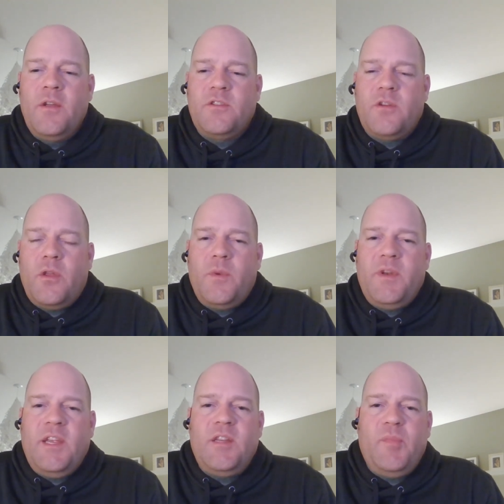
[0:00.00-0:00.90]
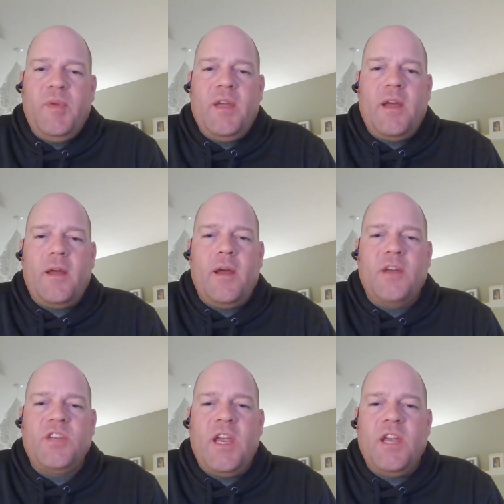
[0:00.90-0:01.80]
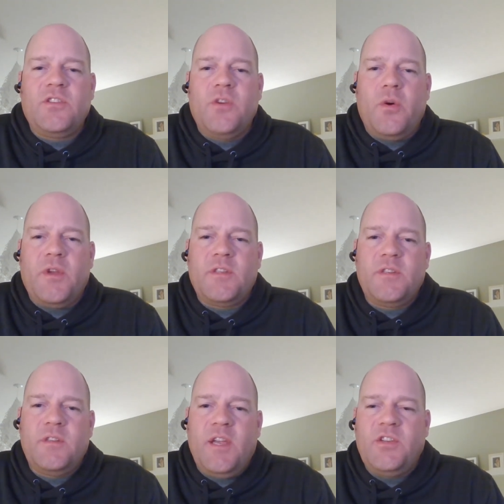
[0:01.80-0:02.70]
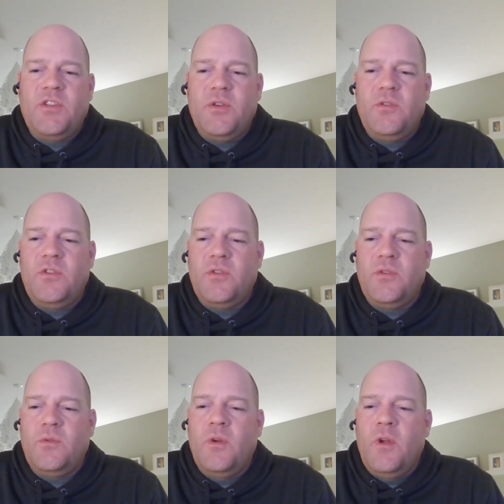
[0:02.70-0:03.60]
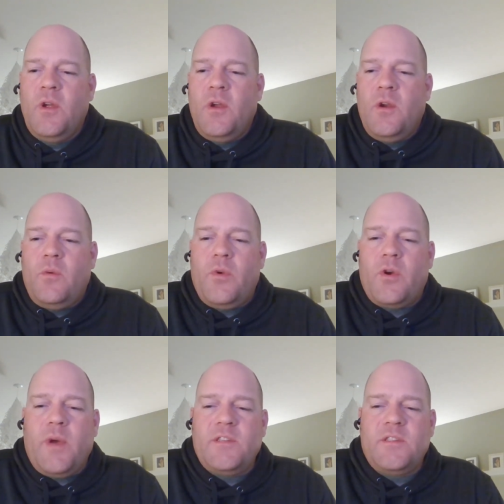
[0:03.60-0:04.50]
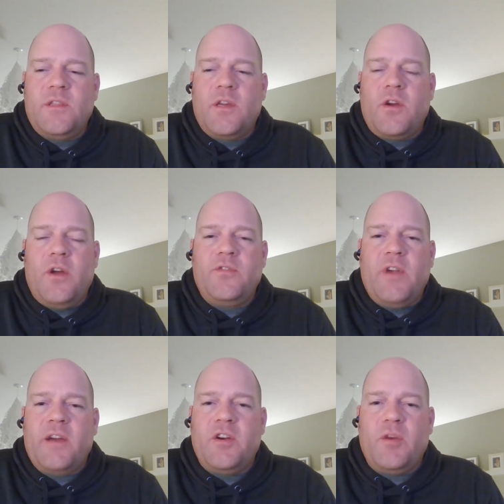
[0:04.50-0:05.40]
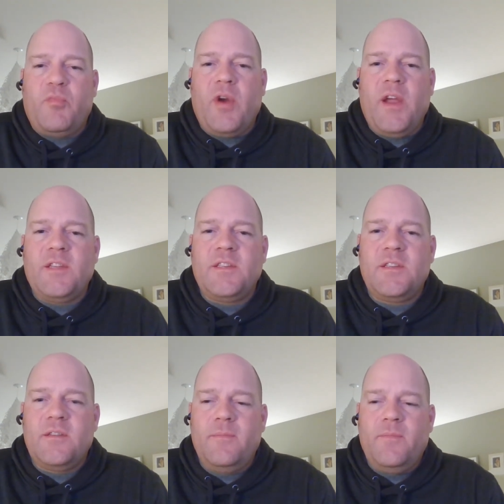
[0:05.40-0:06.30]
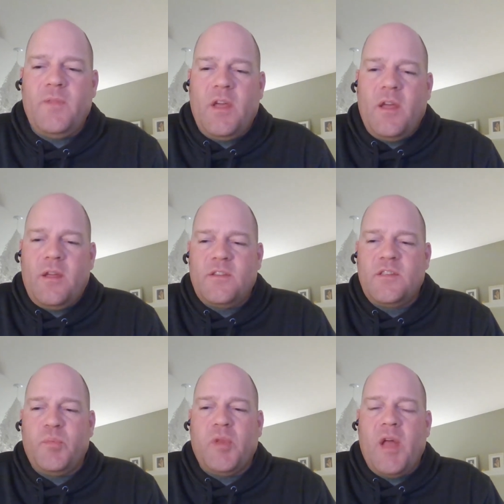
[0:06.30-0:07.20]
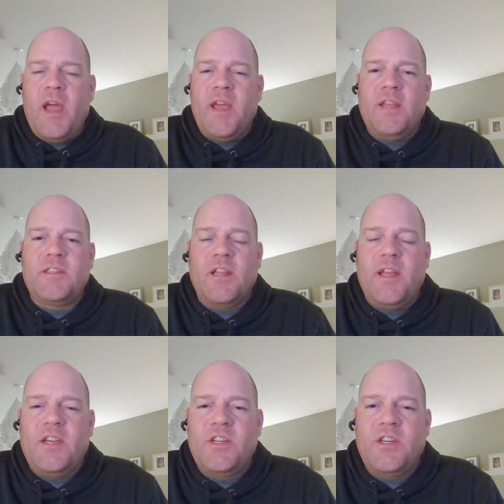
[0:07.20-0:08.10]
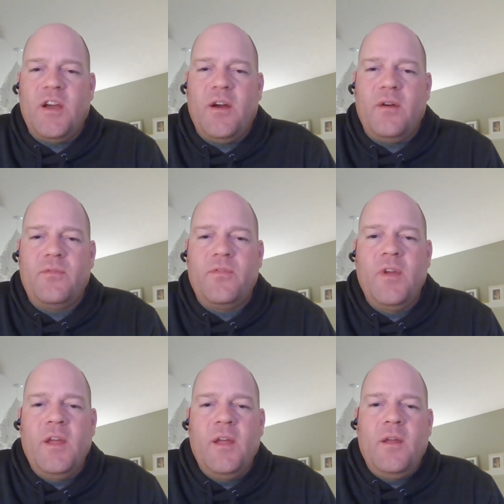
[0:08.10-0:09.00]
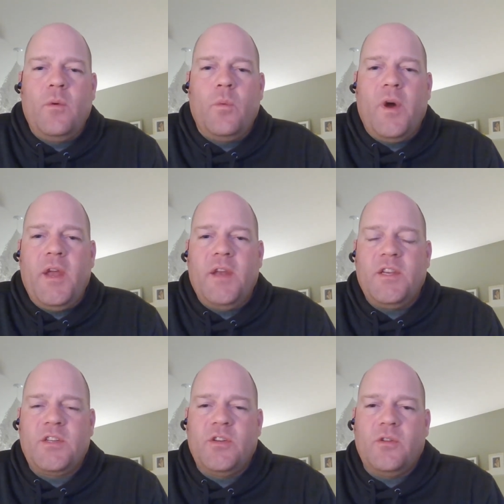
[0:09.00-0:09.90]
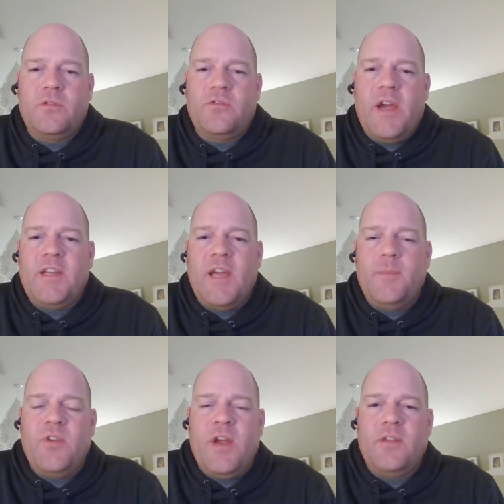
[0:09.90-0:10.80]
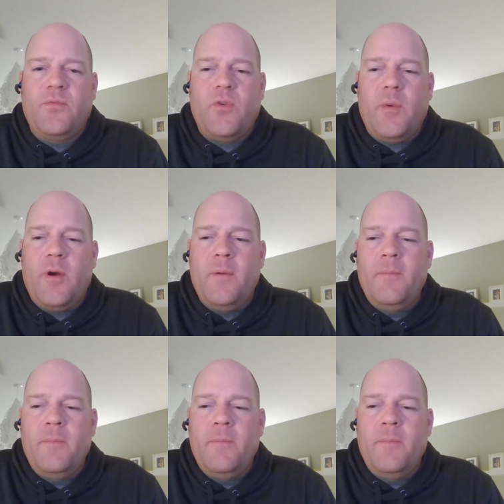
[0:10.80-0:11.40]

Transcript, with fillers: So there would need to be a change notice issued to request that the contractor price supply and installation of one additional dry type transformer.